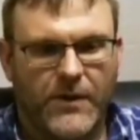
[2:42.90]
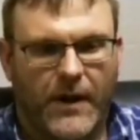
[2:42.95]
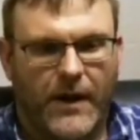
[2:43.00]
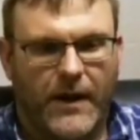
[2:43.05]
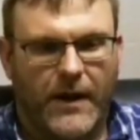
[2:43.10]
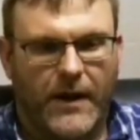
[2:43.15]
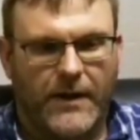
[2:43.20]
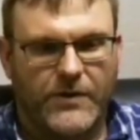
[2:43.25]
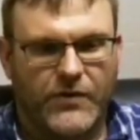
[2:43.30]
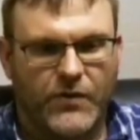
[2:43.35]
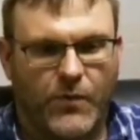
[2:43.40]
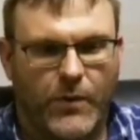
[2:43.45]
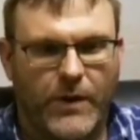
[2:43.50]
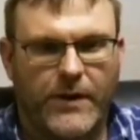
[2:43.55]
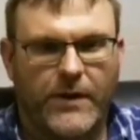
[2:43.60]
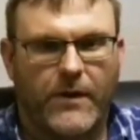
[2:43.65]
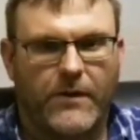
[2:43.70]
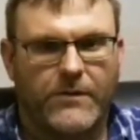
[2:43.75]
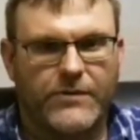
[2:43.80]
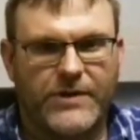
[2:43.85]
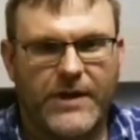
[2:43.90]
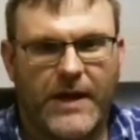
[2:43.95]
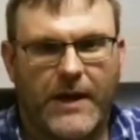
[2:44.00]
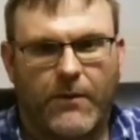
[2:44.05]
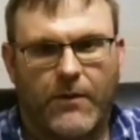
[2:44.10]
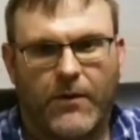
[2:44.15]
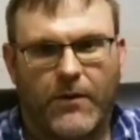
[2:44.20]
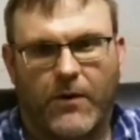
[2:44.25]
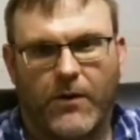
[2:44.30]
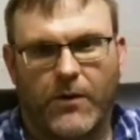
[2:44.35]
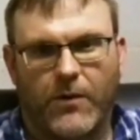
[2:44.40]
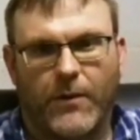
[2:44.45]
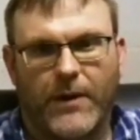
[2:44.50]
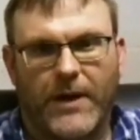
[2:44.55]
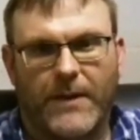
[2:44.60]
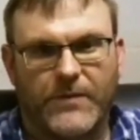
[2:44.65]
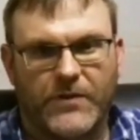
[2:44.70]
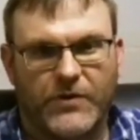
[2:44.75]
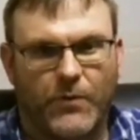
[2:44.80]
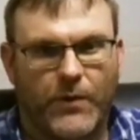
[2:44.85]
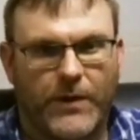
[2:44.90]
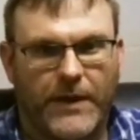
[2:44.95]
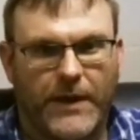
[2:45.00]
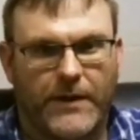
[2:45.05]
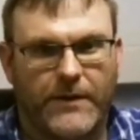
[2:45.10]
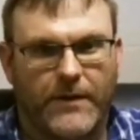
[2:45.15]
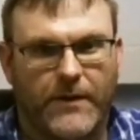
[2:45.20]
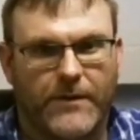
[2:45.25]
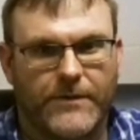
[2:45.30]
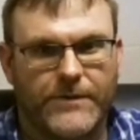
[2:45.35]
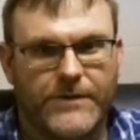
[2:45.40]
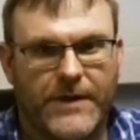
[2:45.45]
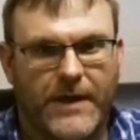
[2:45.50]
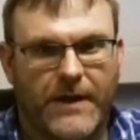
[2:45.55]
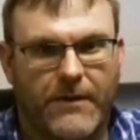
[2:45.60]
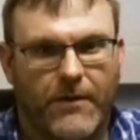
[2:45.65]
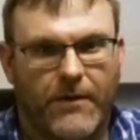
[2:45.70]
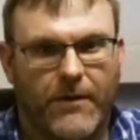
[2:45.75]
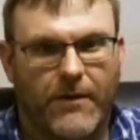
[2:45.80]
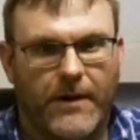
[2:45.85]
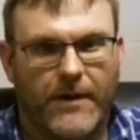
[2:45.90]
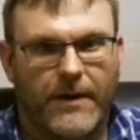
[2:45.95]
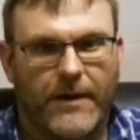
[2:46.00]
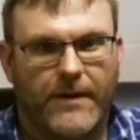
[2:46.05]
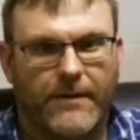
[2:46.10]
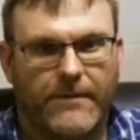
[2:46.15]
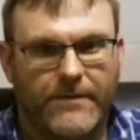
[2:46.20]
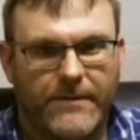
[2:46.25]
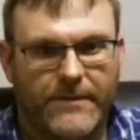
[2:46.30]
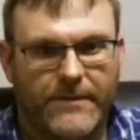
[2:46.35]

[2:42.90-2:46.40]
$20 an hour all the way up to $28 an hour right now.